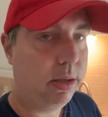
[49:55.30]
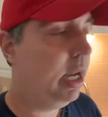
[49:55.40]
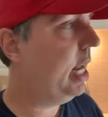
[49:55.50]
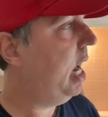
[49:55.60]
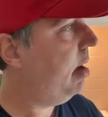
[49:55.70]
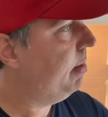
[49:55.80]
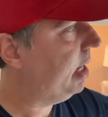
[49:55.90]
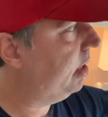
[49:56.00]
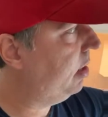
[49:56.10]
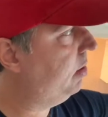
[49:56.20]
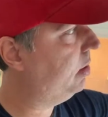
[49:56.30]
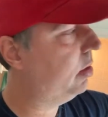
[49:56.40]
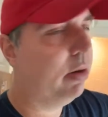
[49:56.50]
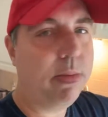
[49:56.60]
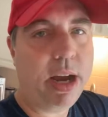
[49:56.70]
and how many of those
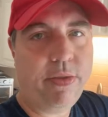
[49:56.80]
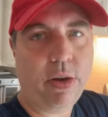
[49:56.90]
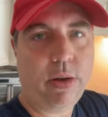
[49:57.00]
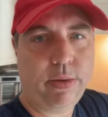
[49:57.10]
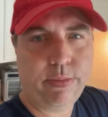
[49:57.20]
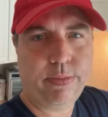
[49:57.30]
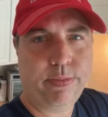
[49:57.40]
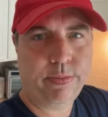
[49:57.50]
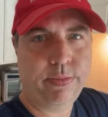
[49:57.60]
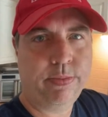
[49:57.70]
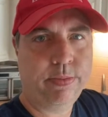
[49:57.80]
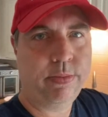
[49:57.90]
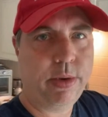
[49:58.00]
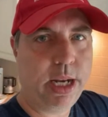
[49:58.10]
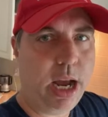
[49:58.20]
are my fault?
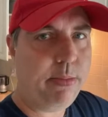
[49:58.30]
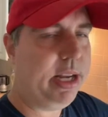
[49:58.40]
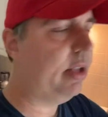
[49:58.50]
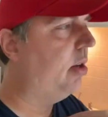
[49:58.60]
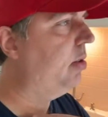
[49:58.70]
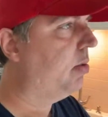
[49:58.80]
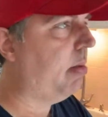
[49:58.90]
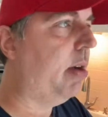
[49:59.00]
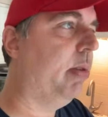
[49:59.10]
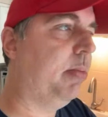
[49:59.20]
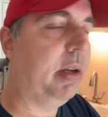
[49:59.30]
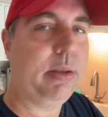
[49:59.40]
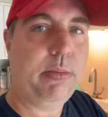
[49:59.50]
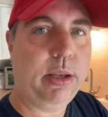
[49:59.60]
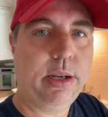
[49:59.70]
And how many of those are my
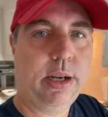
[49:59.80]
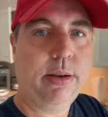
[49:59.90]
responsibility?